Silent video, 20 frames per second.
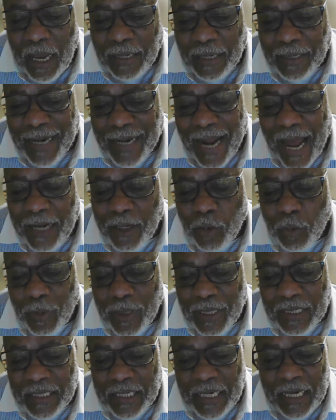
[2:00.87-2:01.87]
not to
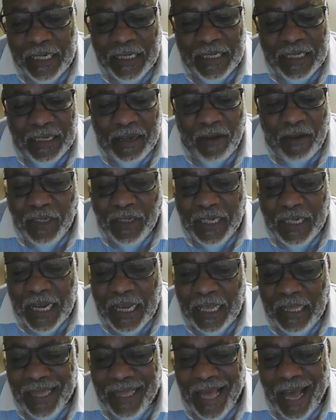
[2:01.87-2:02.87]
exceed
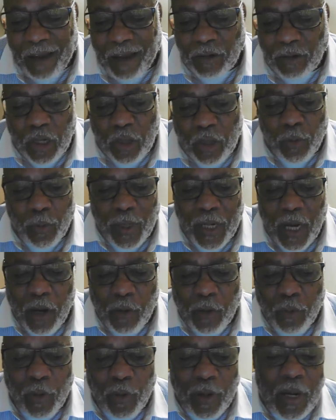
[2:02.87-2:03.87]

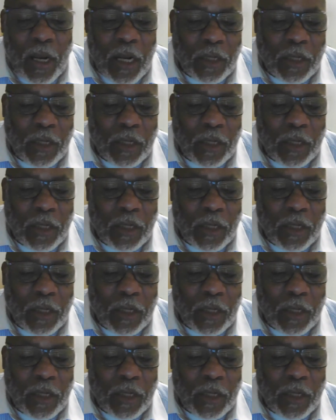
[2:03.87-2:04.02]
17,300.